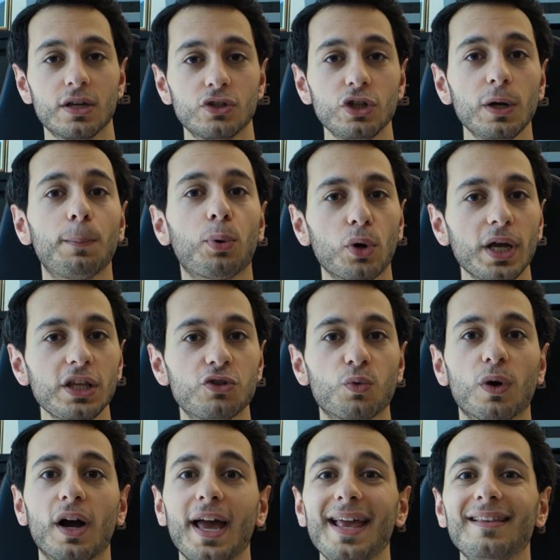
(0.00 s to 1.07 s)
to the point
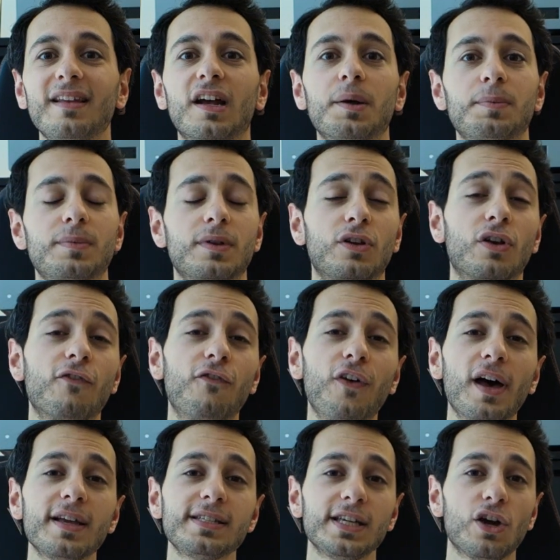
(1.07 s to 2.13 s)
where I ended up
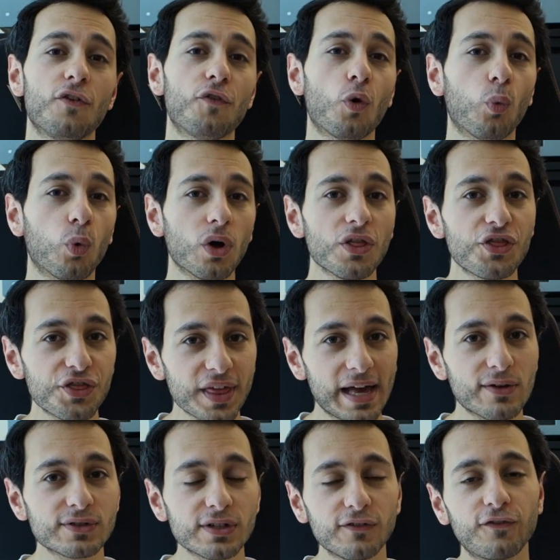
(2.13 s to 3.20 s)
converting over
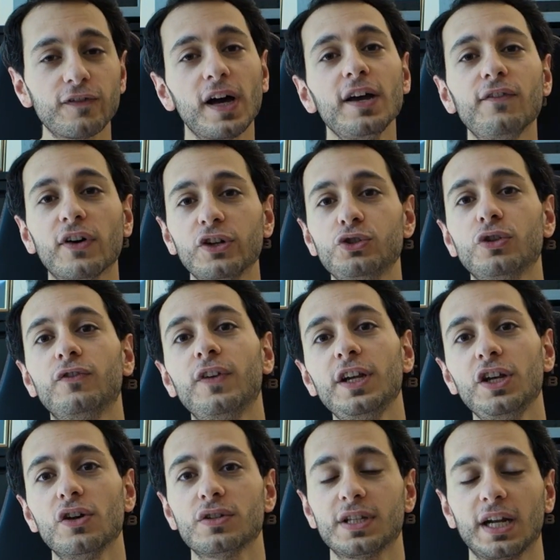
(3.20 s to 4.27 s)
1,500
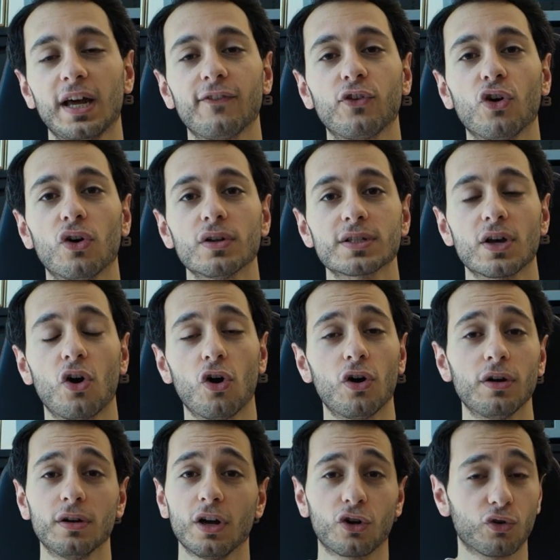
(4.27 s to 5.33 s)
videos that I've got
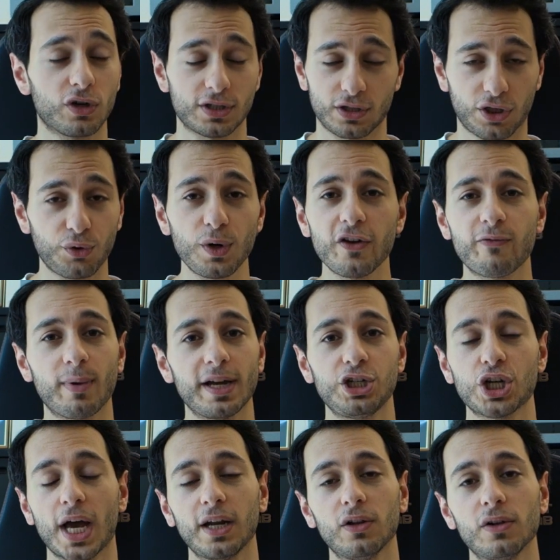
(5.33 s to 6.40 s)
on across 3 of my
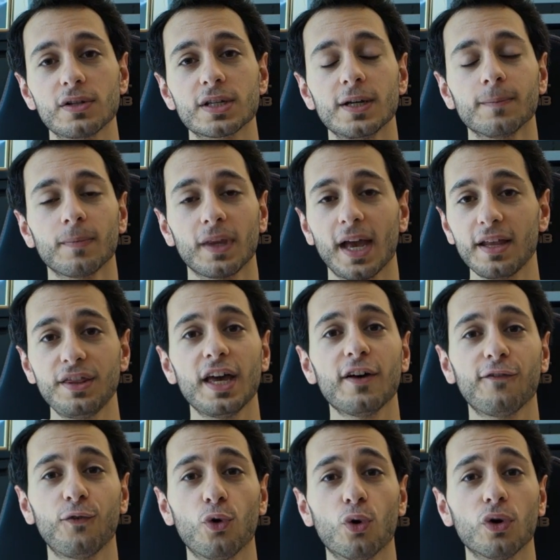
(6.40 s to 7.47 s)
channels, and
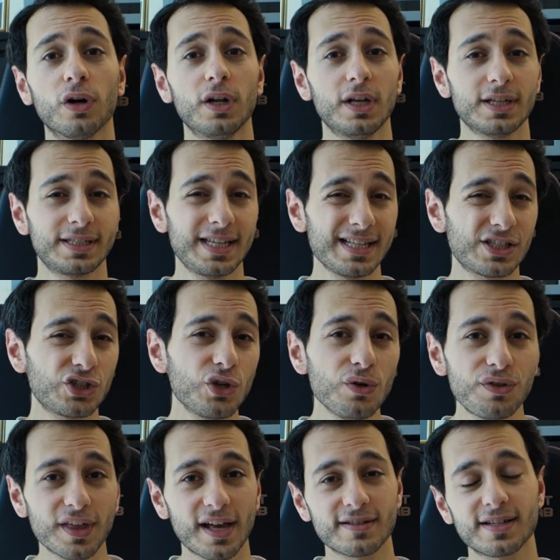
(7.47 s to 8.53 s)
therefore since
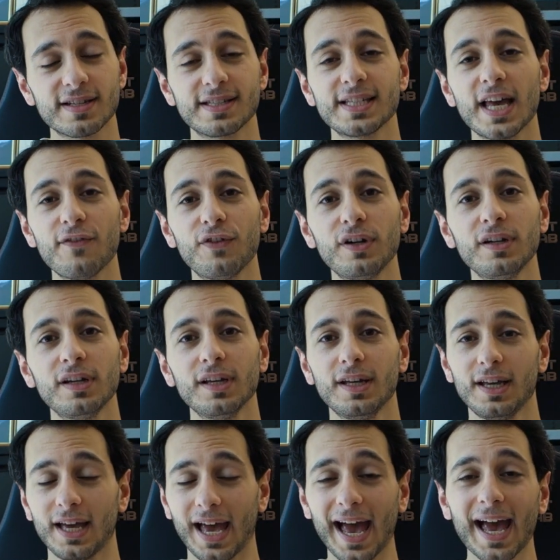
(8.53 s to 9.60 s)
2007,
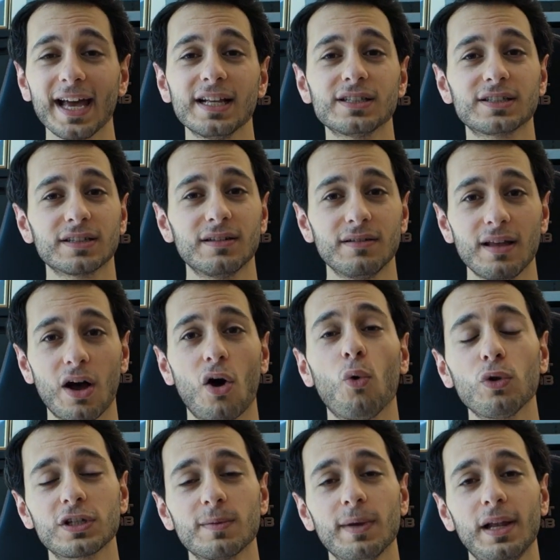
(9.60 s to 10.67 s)
and
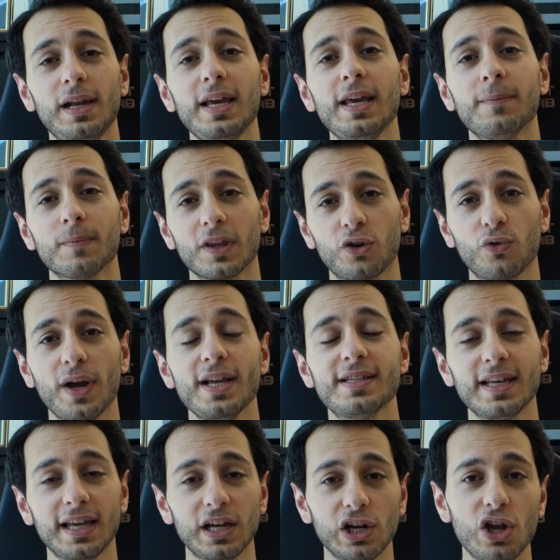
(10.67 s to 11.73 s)
ultimately
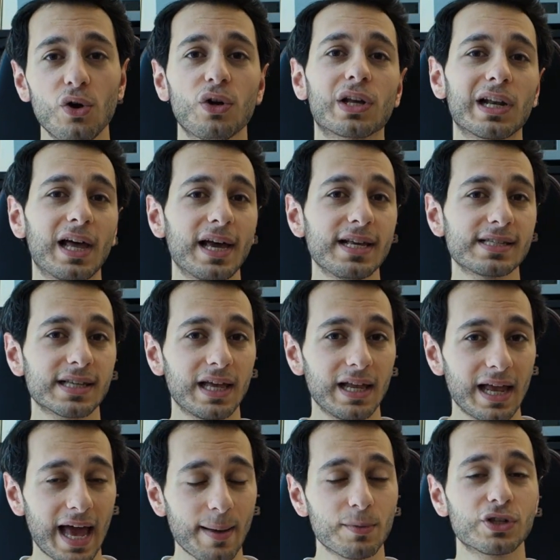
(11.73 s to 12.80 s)
creating localized
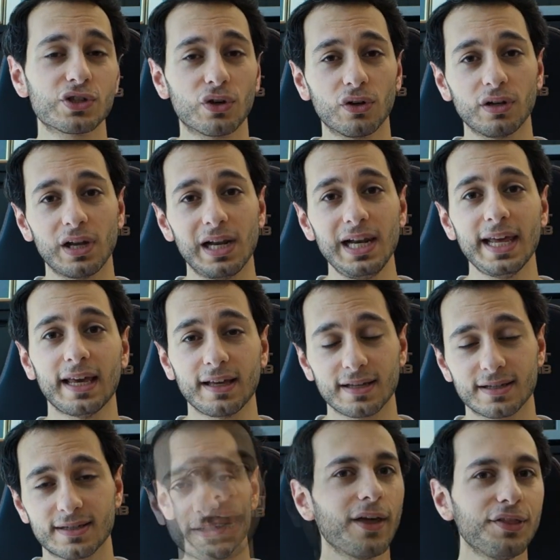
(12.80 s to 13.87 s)
Amazon
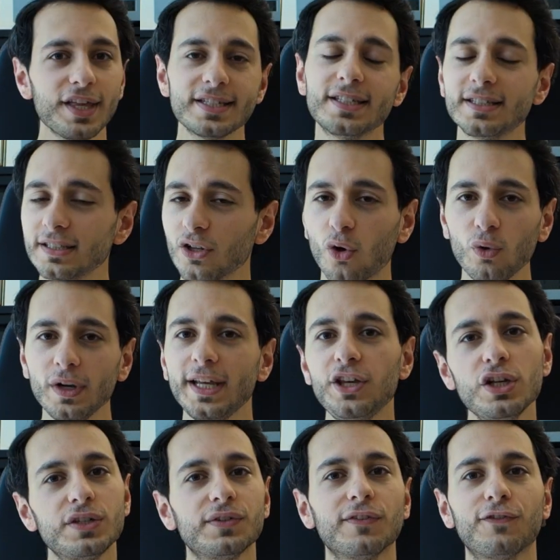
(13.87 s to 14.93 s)
links. Now, this isn't only
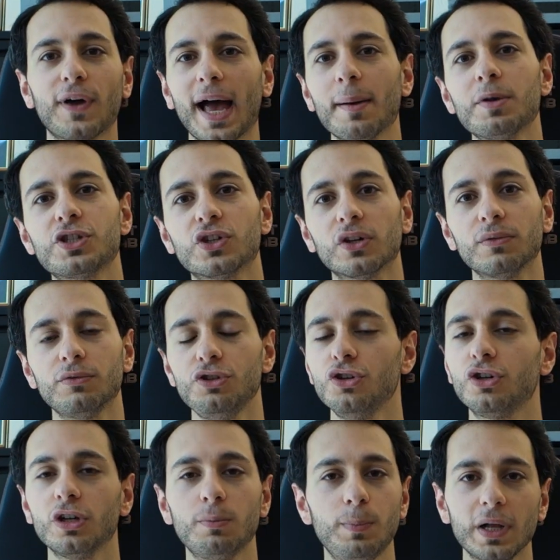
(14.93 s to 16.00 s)
useful for Amazon.
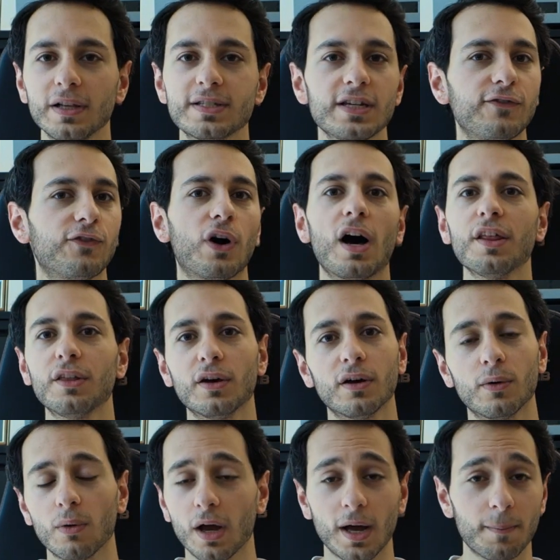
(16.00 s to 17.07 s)
You could build it for
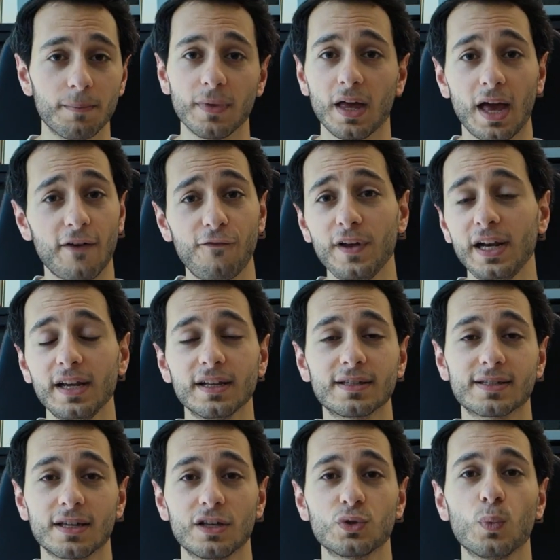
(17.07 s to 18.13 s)
other
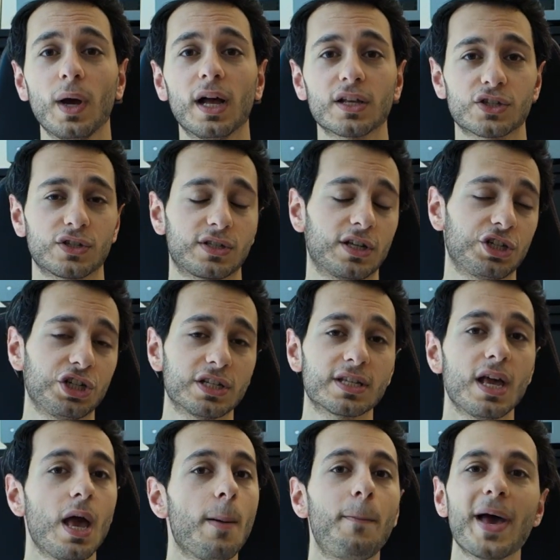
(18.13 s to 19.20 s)
affiliates as well, so such
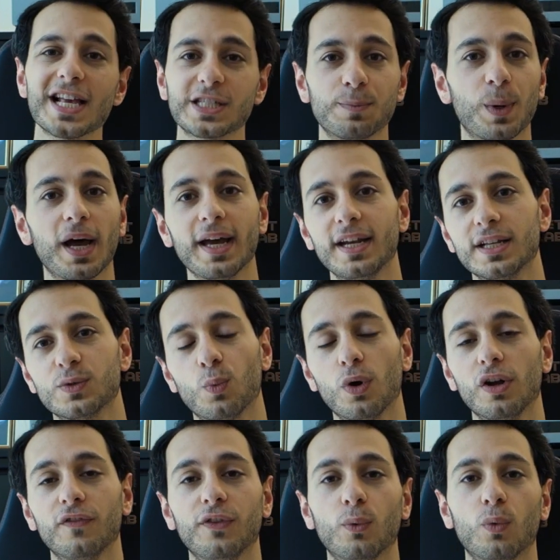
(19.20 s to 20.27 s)
as Best Buy, that's
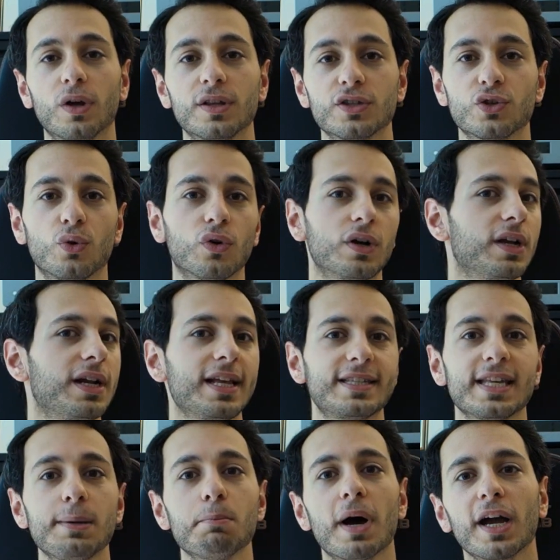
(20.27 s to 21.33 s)
one of the ones, or let's
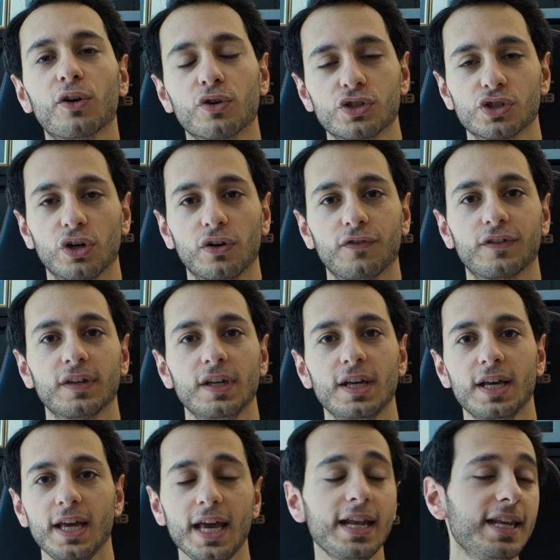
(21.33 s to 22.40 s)
say Microsoft.
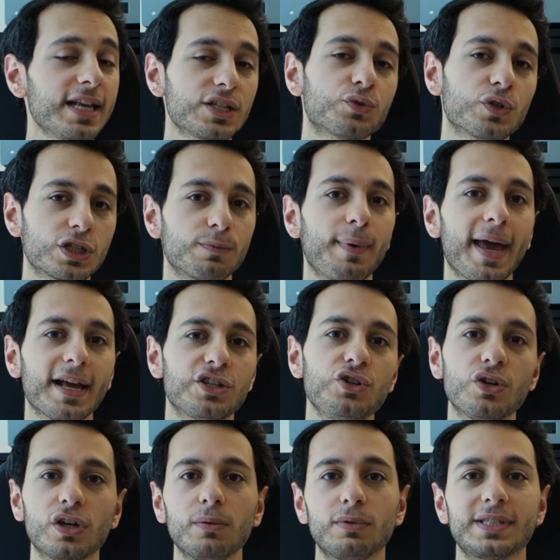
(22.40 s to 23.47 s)
In this respect,
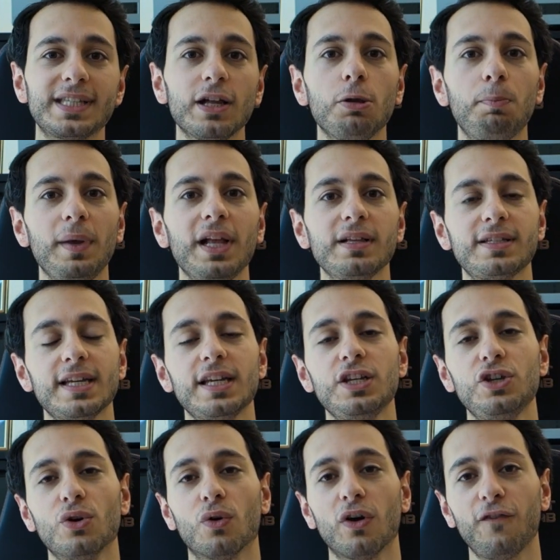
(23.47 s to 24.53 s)
you can still build in
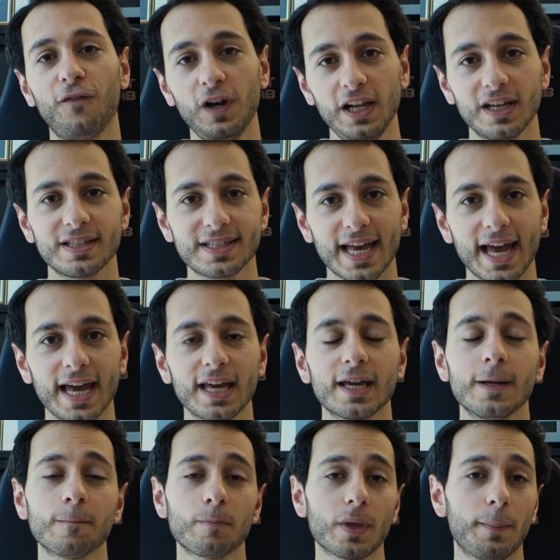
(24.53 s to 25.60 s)
your affiliate tag,
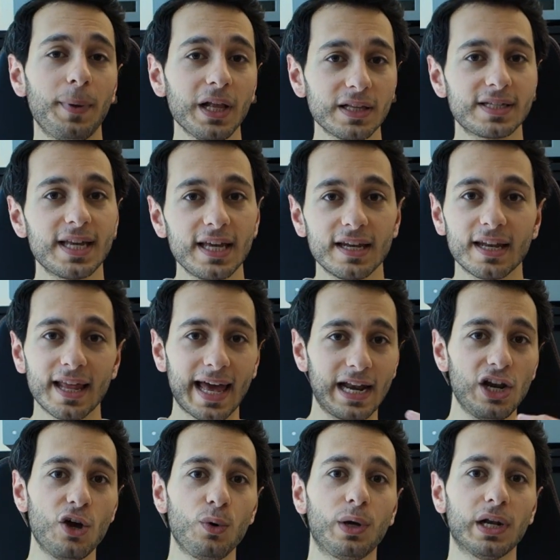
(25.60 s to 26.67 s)
built in a
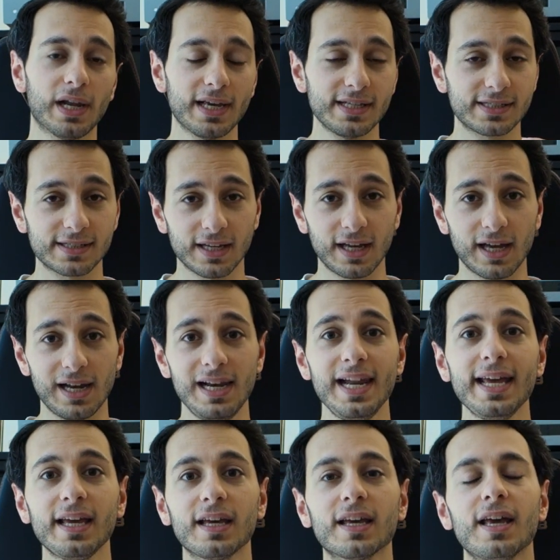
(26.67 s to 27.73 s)
localized
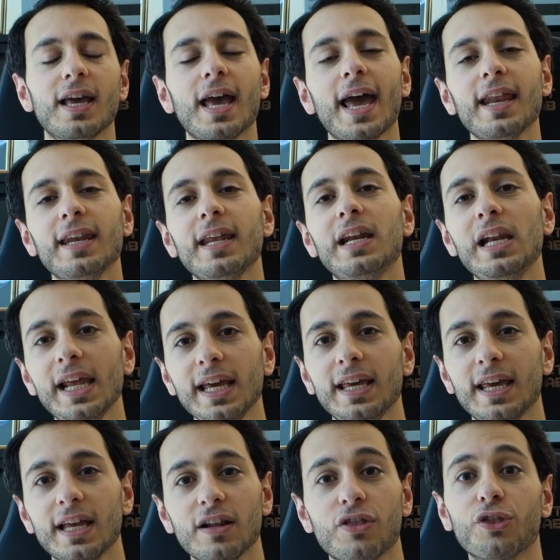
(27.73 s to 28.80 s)
link, and then
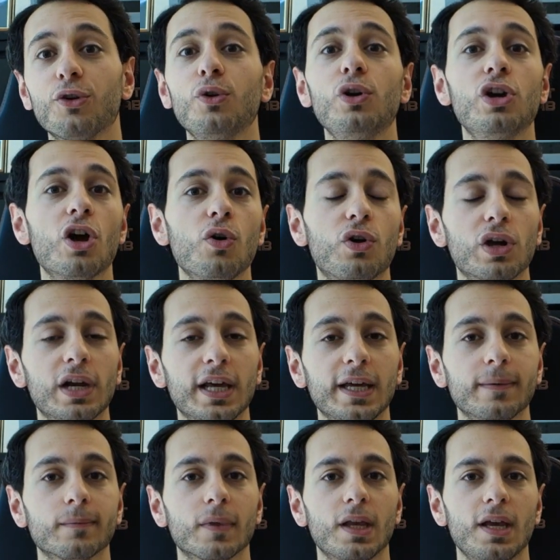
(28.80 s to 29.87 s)
link it through Locally.
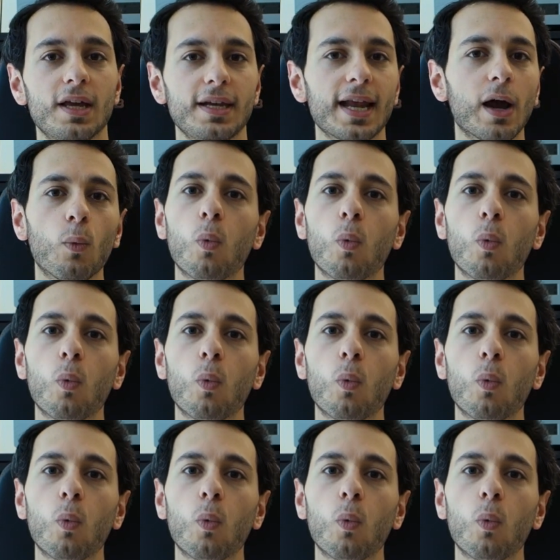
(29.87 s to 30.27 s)
Now,